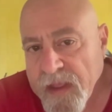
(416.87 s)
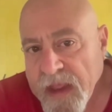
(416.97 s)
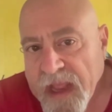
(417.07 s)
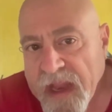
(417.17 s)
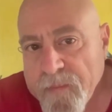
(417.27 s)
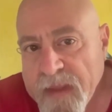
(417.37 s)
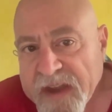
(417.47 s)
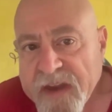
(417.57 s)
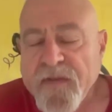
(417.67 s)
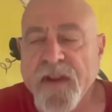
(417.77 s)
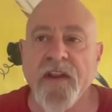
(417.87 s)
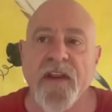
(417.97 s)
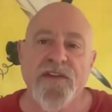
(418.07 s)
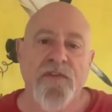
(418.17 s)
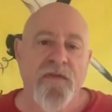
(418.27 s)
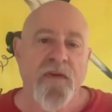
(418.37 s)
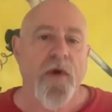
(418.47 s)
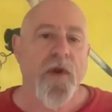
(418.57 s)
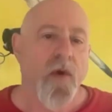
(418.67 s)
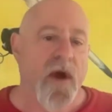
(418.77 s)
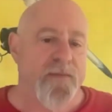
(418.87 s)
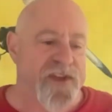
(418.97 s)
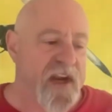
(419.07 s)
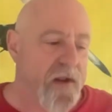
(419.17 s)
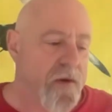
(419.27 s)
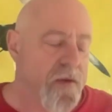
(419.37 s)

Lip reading: And Magnific is a photo upscaler.